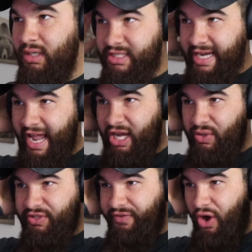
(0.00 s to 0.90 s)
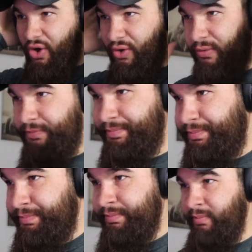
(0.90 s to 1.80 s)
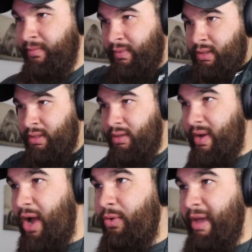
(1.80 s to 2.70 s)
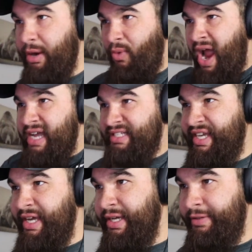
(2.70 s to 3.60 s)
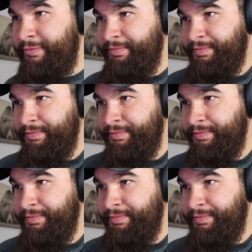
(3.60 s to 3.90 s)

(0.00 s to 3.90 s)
Shadows fall. Well, how we make them rise again?